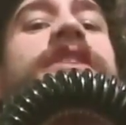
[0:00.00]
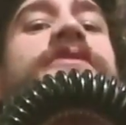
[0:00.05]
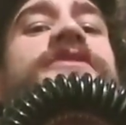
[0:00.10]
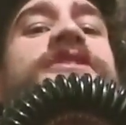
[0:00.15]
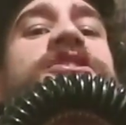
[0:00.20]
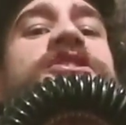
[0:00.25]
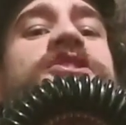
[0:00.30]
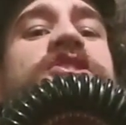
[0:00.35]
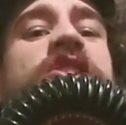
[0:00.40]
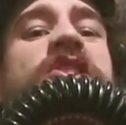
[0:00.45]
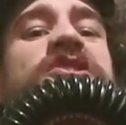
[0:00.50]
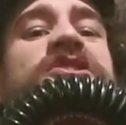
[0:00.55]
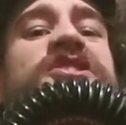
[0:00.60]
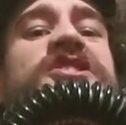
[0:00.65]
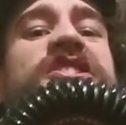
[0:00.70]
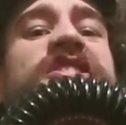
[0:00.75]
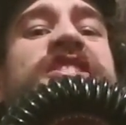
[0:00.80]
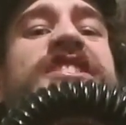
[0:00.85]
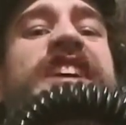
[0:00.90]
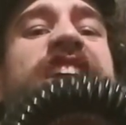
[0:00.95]
You have this
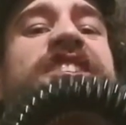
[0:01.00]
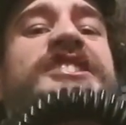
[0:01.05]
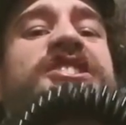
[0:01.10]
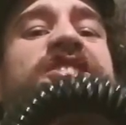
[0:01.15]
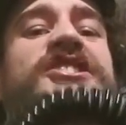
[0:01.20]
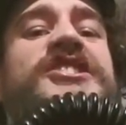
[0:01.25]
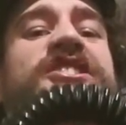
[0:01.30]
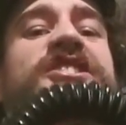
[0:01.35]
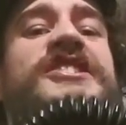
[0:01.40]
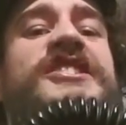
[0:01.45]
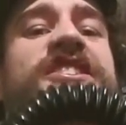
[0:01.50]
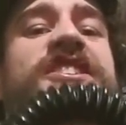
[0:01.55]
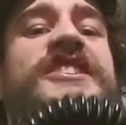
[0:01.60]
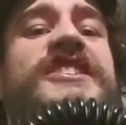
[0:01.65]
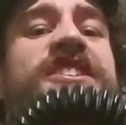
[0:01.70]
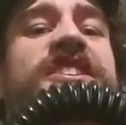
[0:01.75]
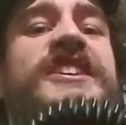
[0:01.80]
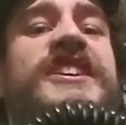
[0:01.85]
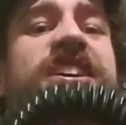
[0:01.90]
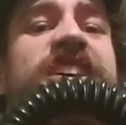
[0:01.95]
constant tension
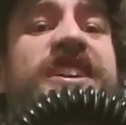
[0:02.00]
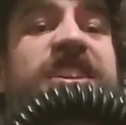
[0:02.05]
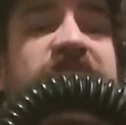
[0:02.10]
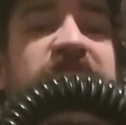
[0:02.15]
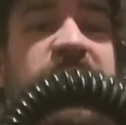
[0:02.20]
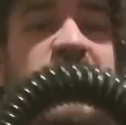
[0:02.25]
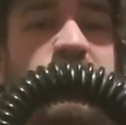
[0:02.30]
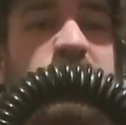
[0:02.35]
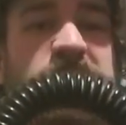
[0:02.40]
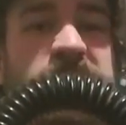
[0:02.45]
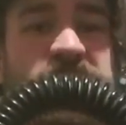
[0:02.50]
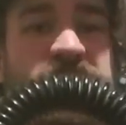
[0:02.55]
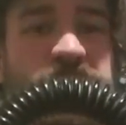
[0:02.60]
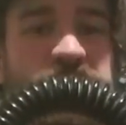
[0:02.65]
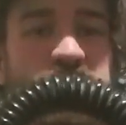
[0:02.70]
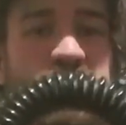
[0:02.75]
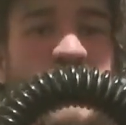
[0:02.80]
that it wants